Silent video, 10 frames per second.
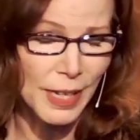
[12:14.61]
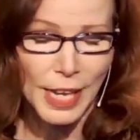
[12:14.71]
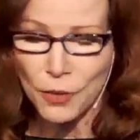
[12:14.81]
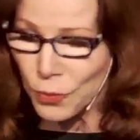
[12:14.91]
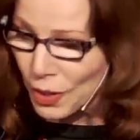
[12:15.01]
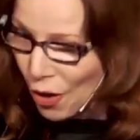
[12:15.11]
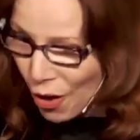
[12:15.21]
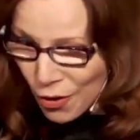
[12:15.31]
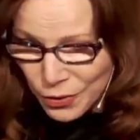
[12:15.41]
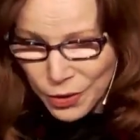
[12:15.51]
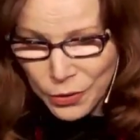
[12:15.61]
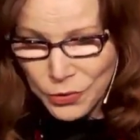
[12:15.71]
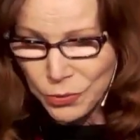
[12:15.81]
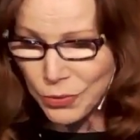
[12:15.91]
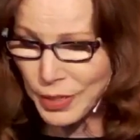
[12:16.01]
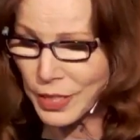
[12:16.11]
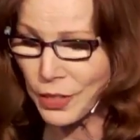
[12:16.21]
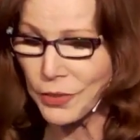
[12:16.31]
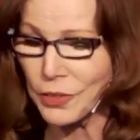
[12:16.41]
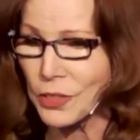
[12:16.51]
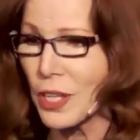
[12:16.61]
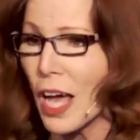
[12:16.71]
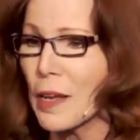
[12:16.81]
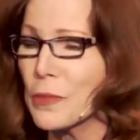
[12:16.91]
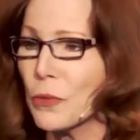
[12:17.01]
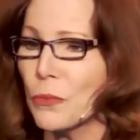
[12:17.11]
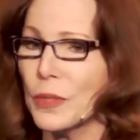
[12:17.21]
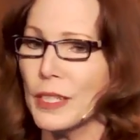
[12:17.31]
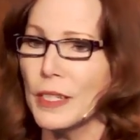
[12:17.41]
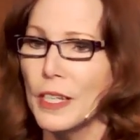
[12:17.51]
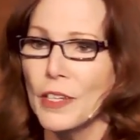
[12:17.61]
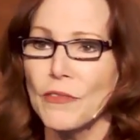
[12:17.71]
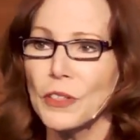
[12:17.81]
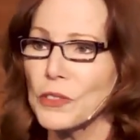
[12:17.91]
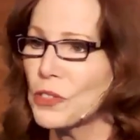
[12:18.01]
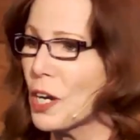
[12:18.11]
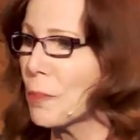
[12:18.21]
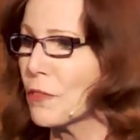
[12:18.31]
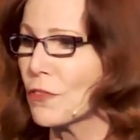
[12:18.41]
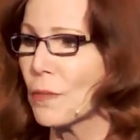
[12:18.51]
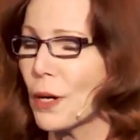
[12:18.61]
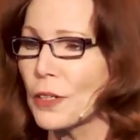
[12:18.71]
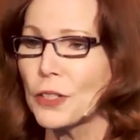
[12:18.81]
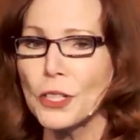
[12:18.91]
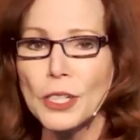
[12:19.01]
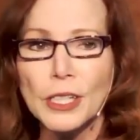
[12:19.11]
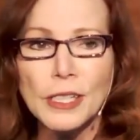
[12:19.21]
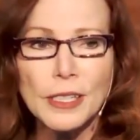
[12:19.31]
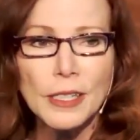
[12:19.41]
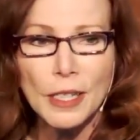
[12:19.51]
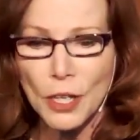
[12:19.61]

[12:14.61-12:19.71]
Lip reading: And we all go through it. You know, there are times when we feel separate from our good,